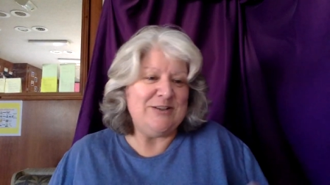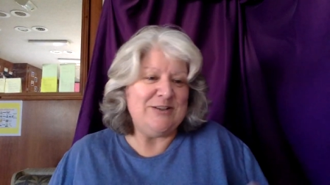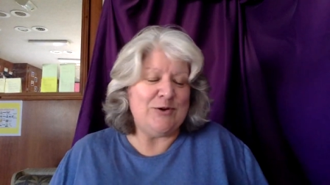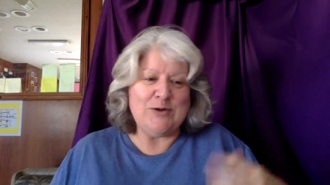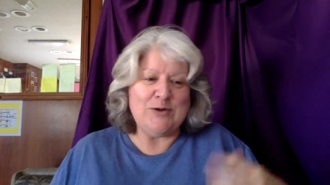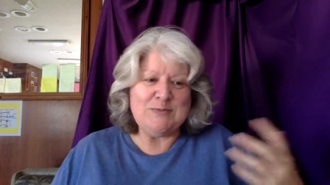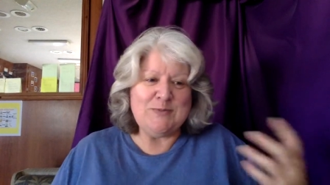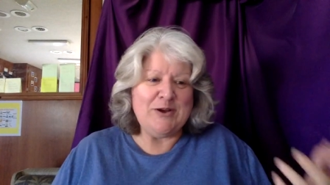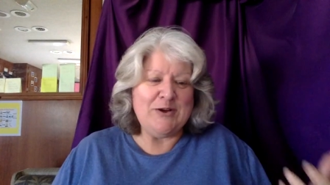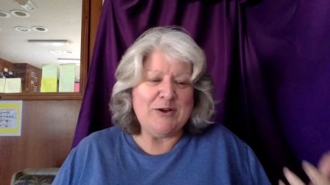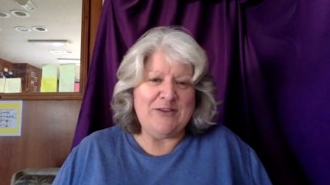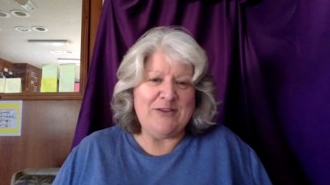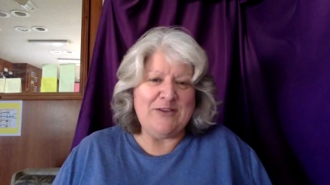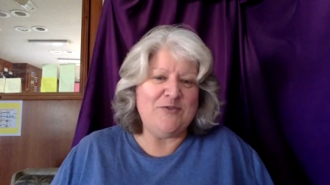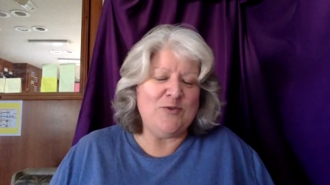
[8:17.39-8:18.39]
Always being
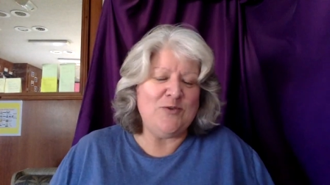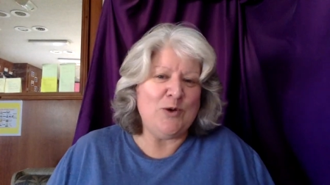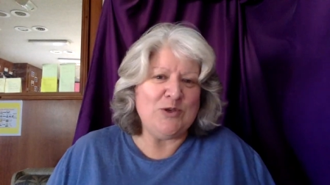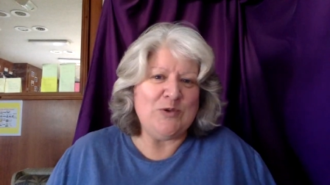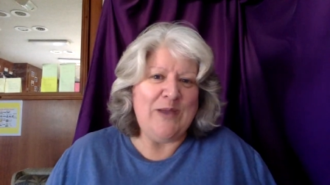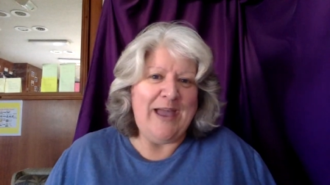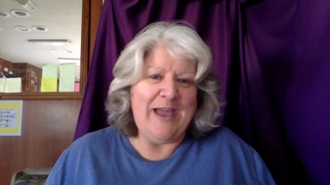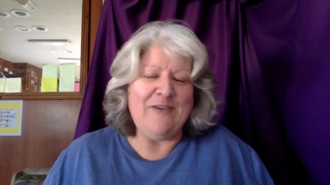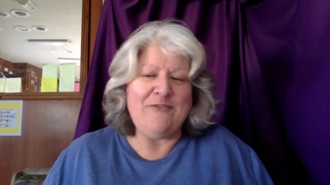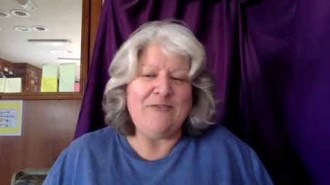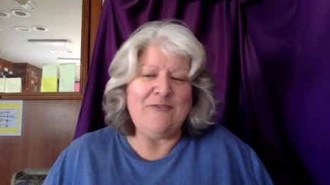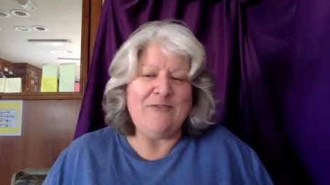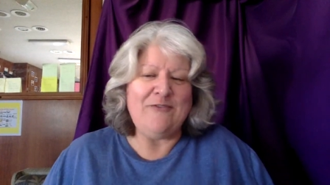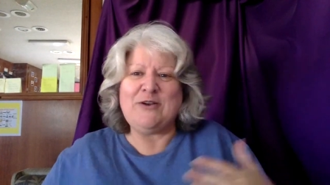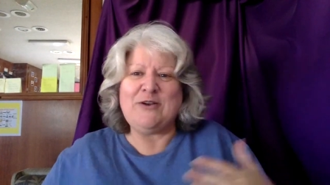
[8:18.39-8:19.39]
grateful for what you have,
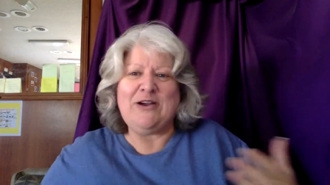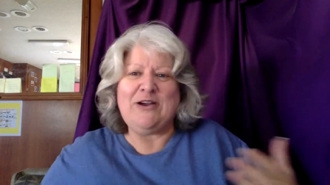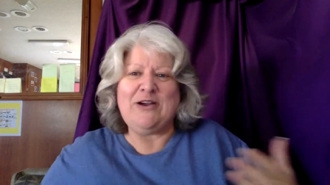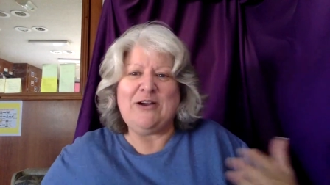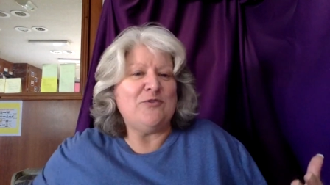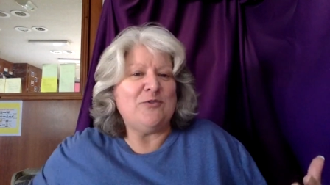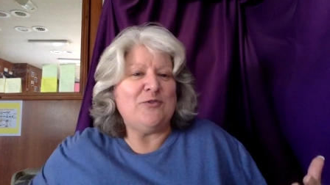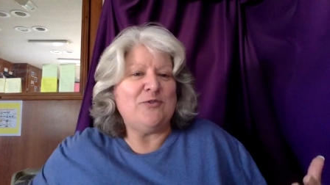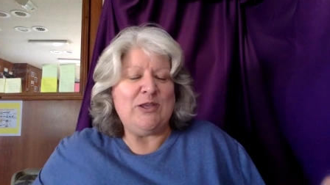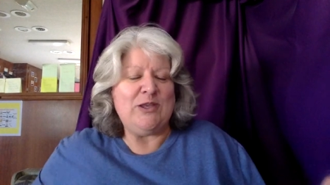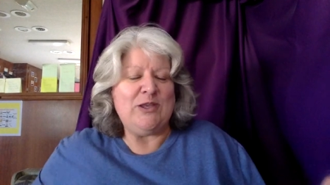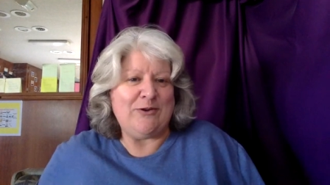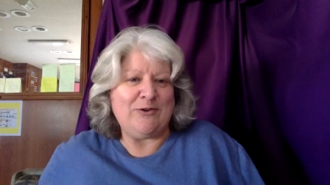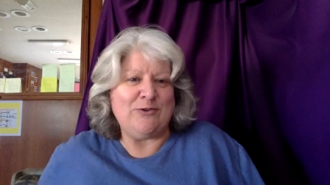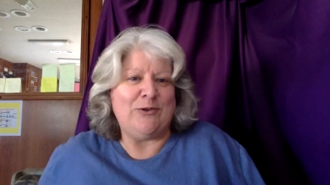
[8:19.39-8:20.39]
always being grateful for where you
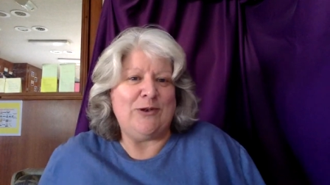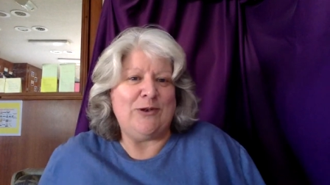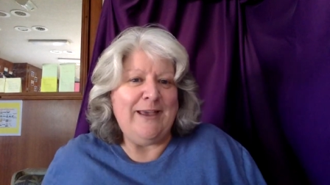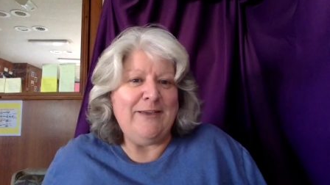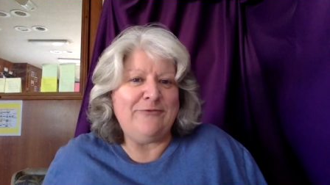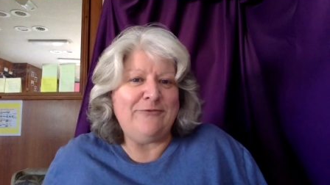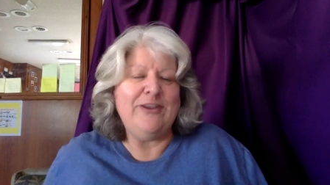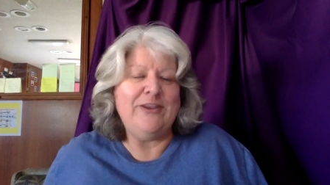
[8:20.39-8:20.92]
are in your life,